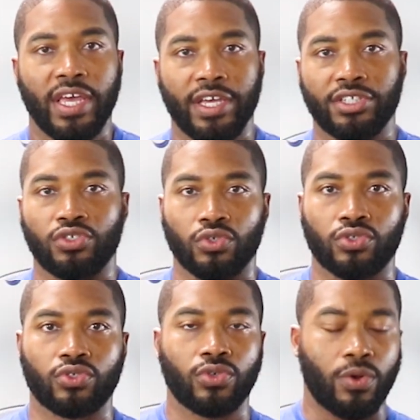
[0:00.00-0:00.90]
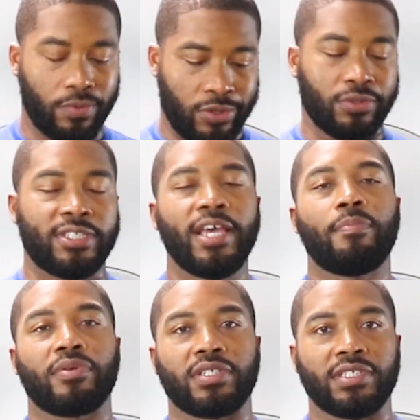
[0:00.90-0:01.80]
is you'll
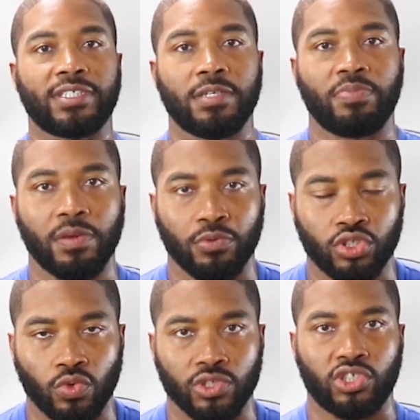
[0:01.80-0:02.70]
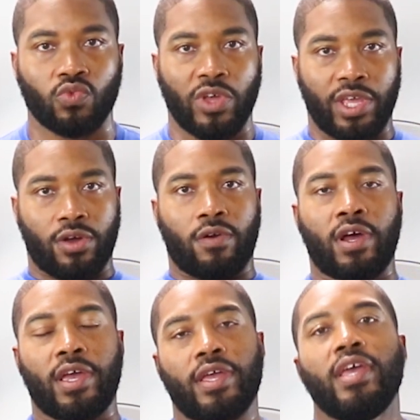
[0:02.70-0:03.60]
typically see people do a swing, all
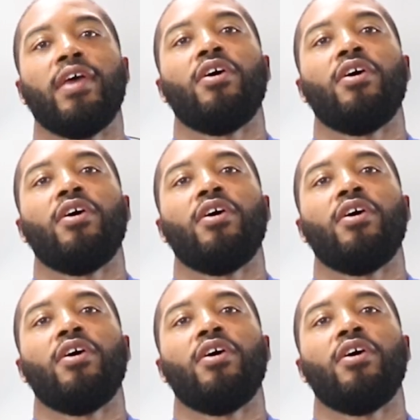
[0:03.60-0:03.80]
right?